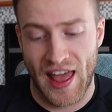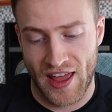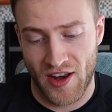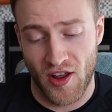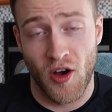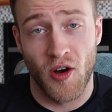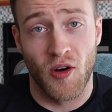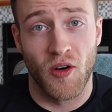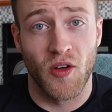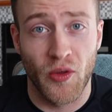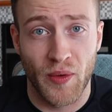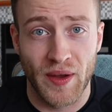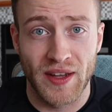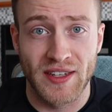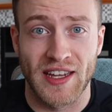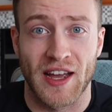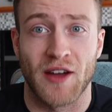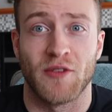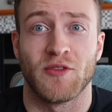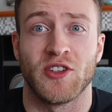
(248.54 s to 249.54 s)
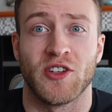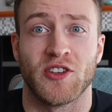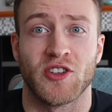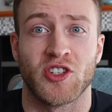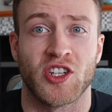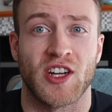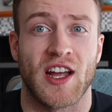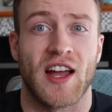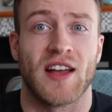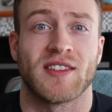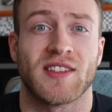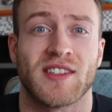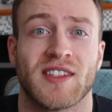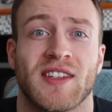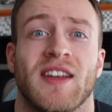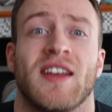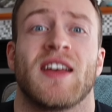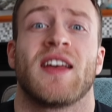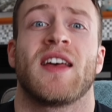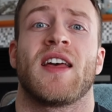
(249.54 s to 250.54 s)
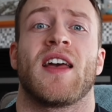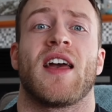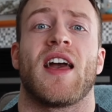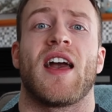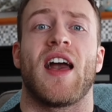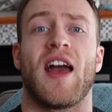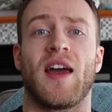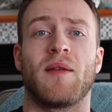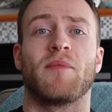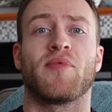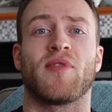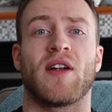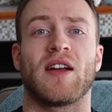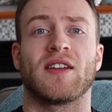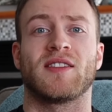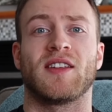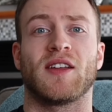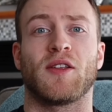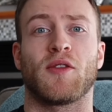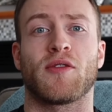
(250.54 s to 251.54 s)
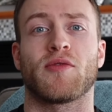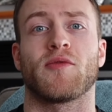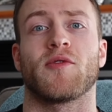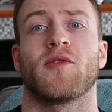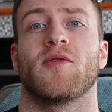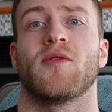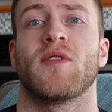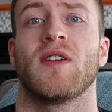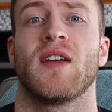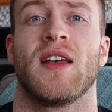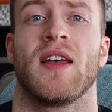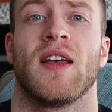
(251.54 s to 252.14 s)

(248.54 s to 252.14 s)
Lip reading: and all the way down to your chest and pressing through.